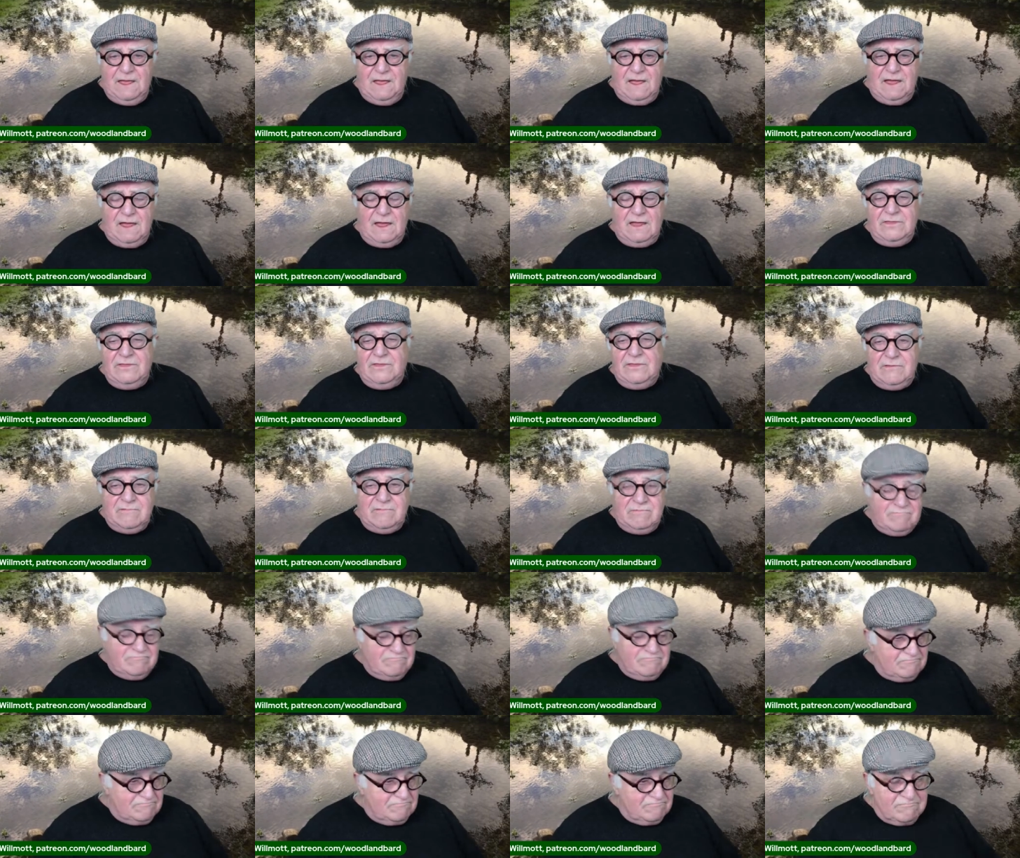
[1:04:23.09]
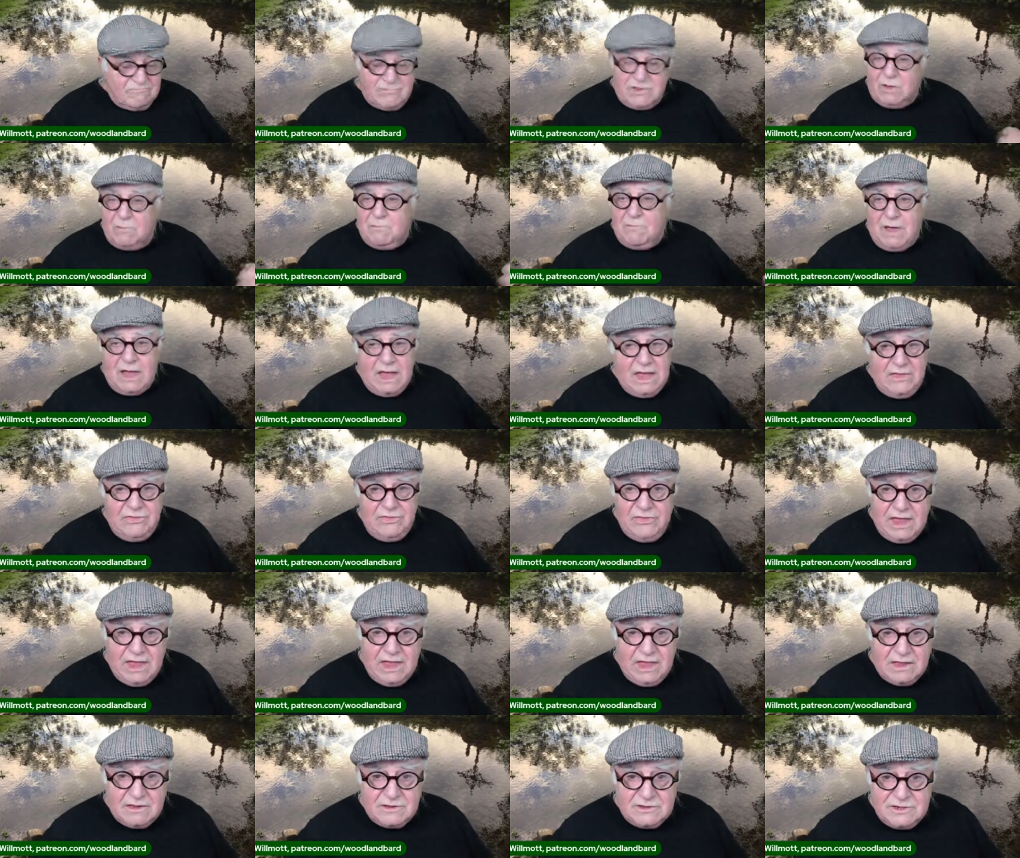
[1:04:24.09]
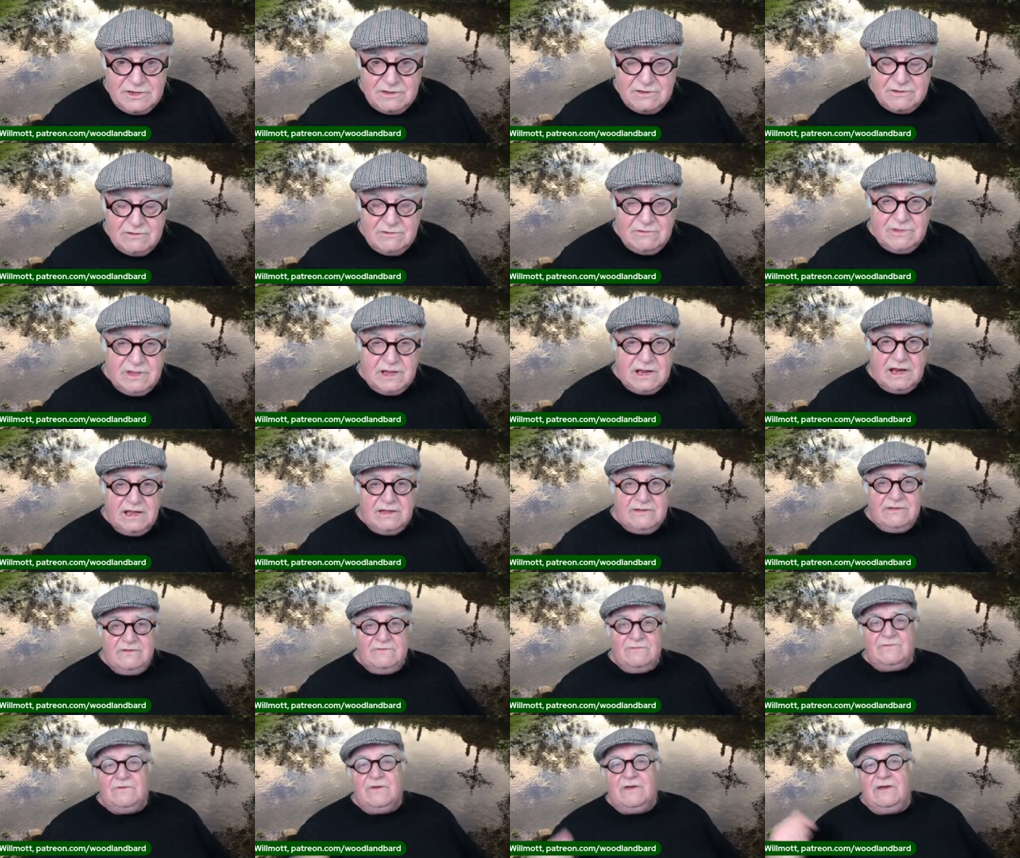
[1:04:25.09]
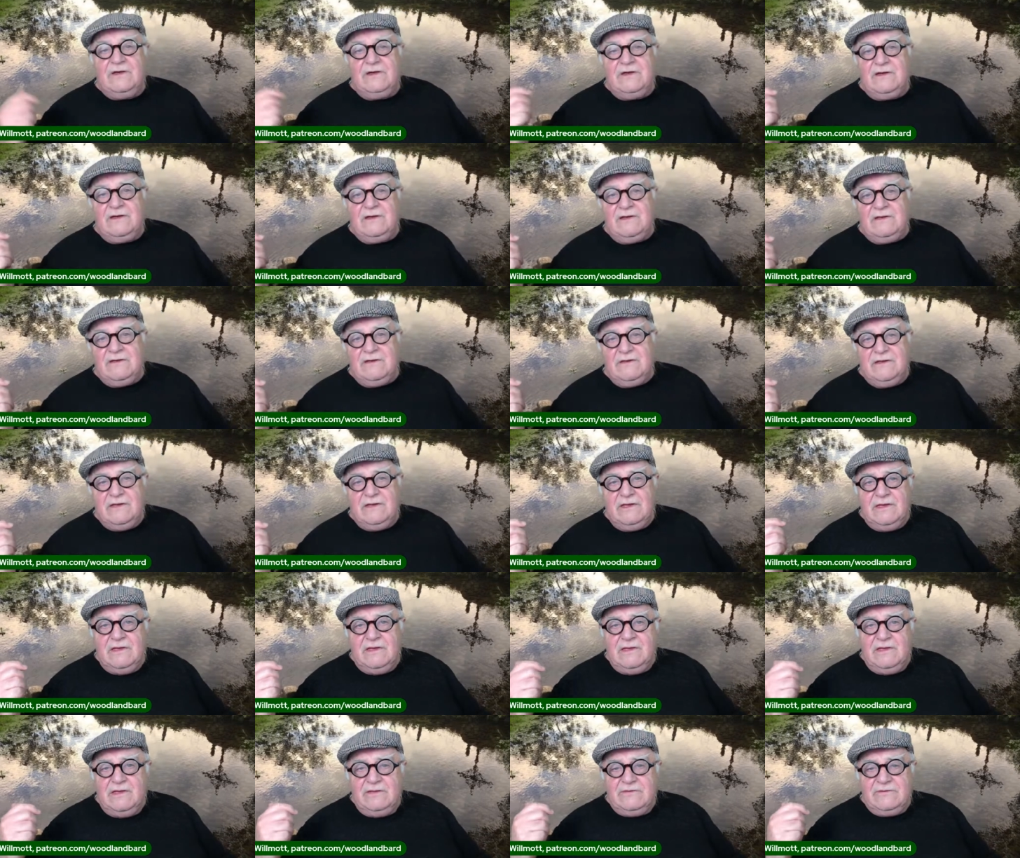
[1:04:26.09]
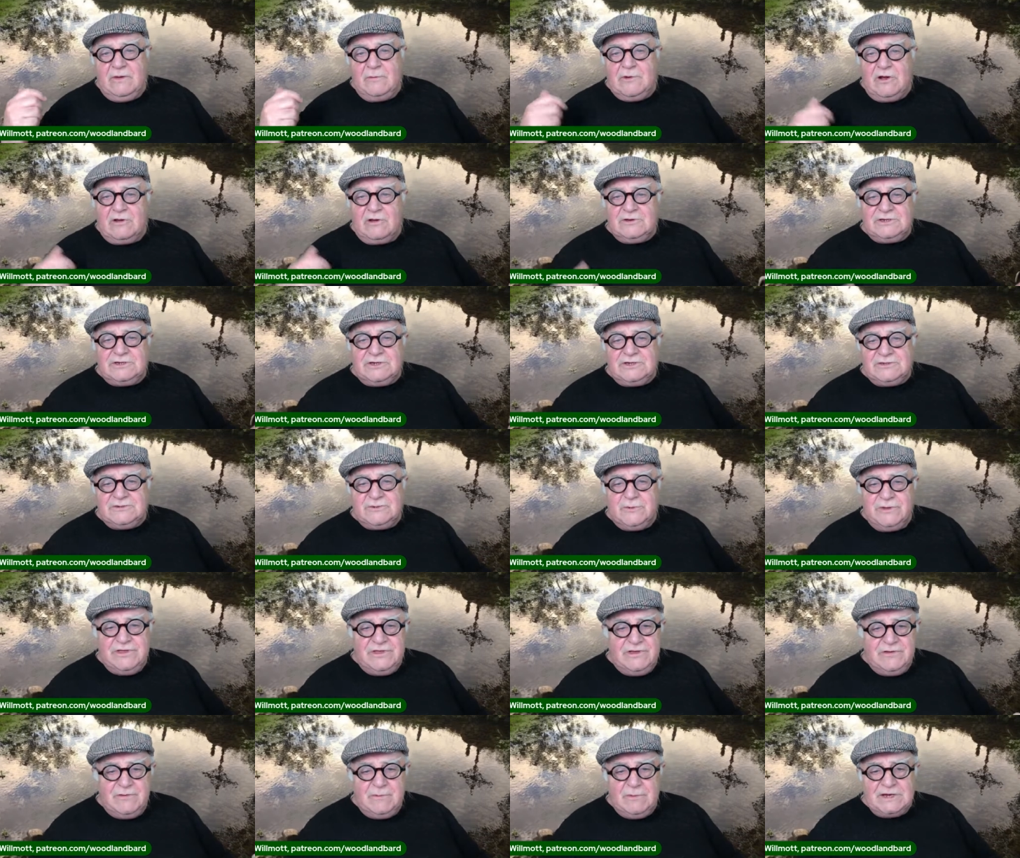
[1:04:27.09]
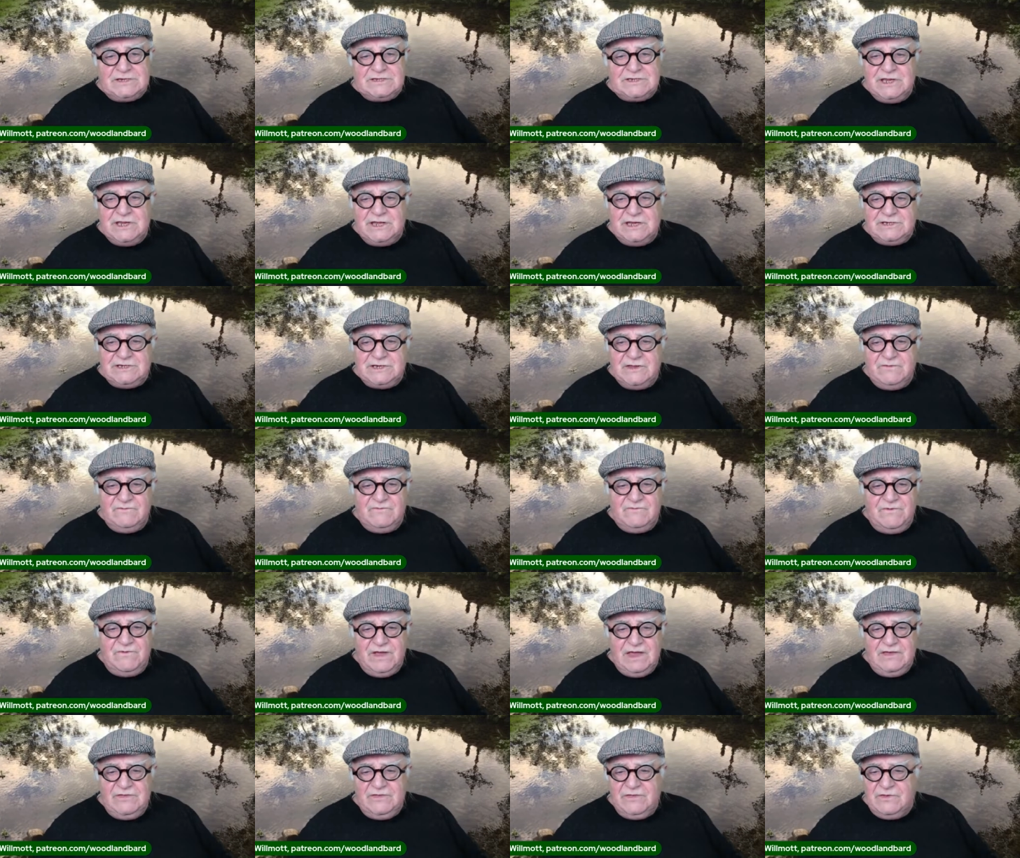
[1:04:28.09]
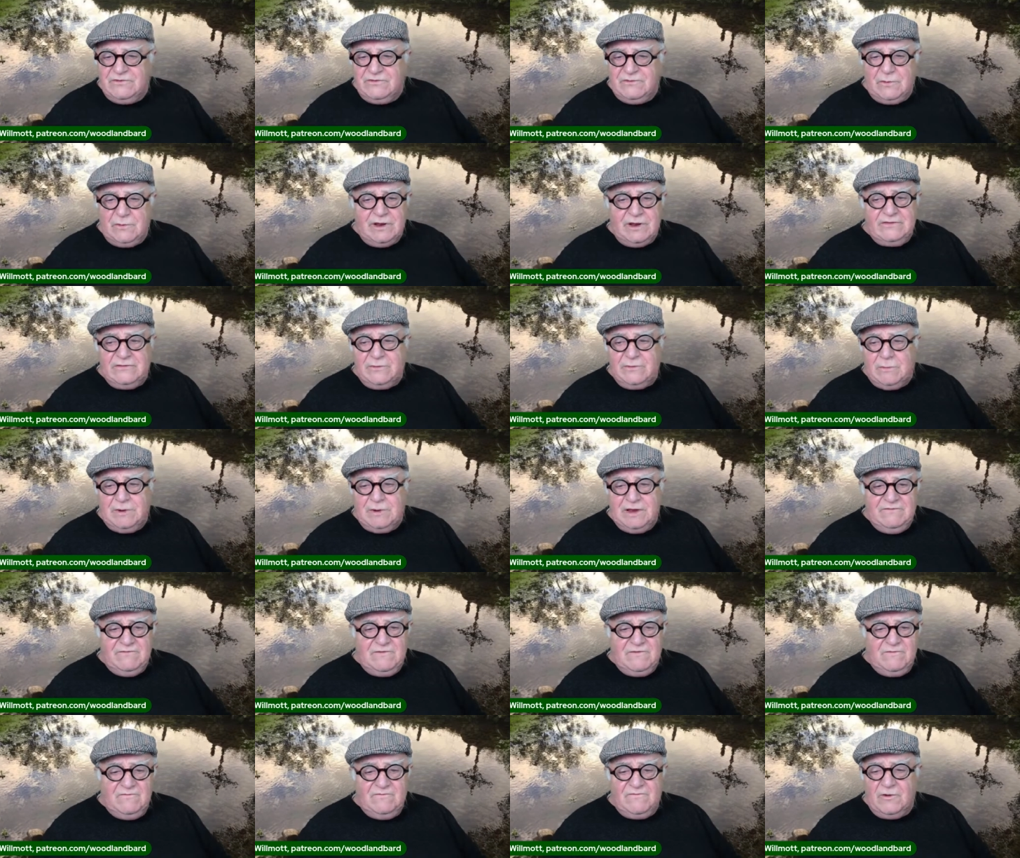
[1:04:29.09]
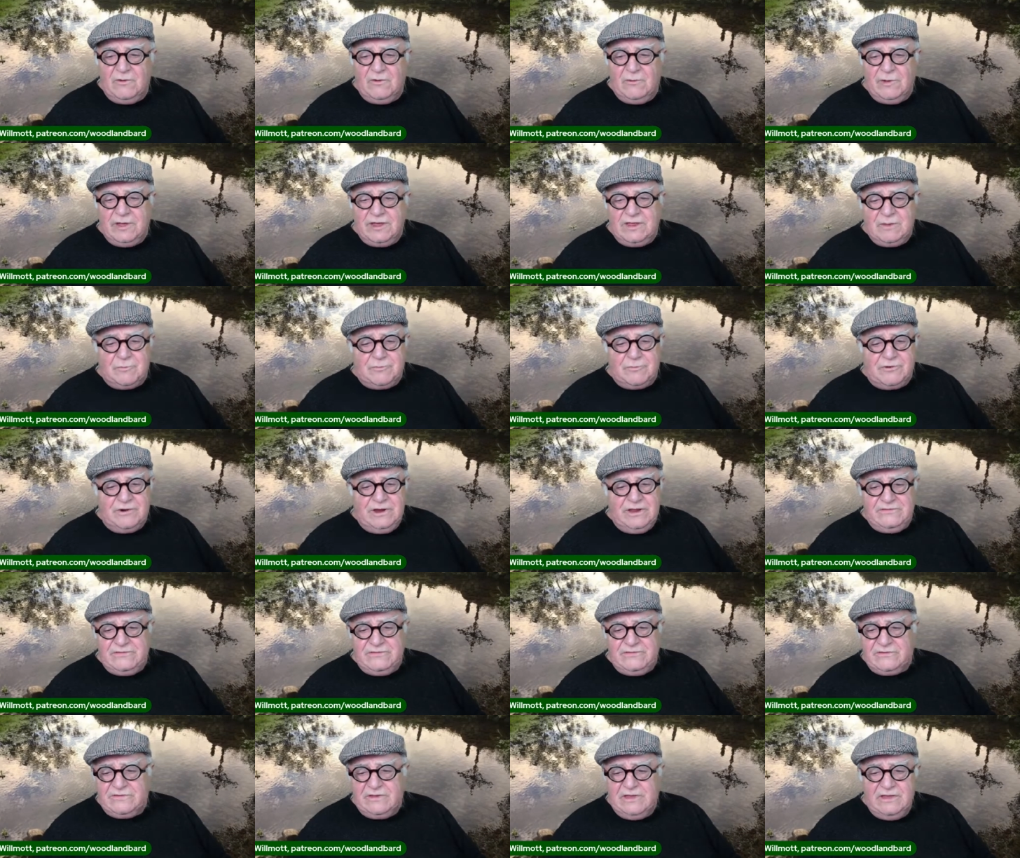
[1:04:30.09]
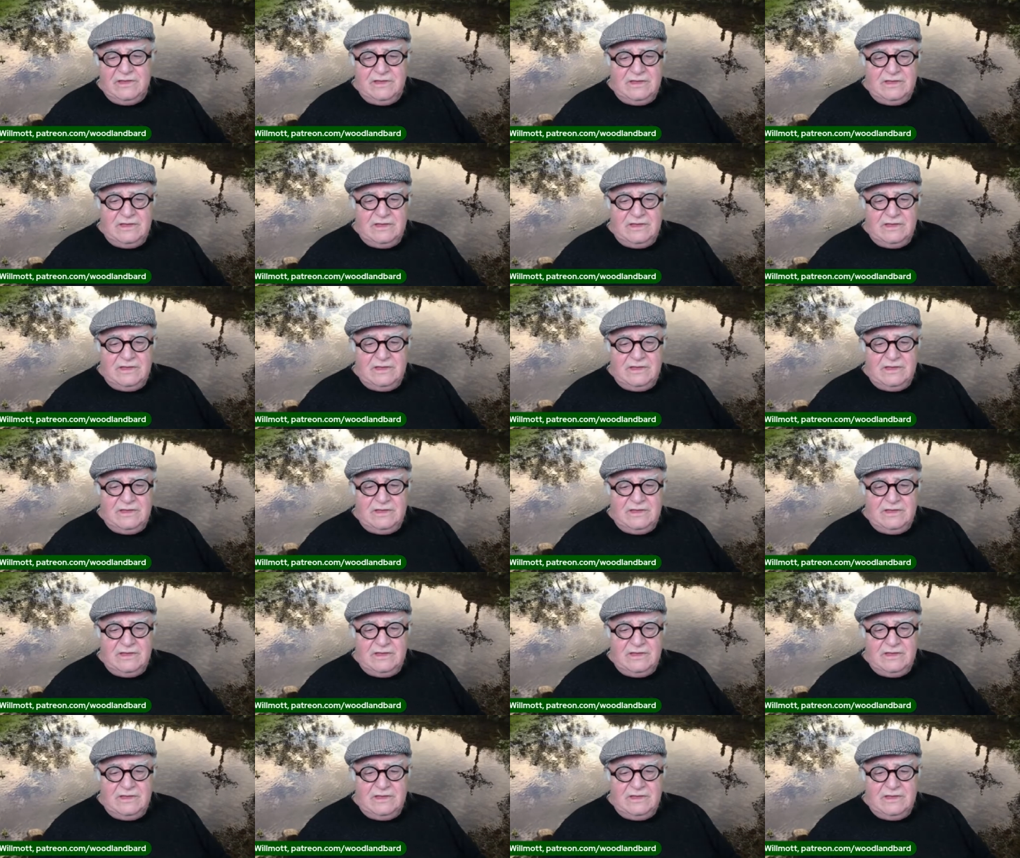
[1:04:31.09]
And combine that, you know, the collective uh, subconscious with your imagination and faith, as well as belief in following the priest's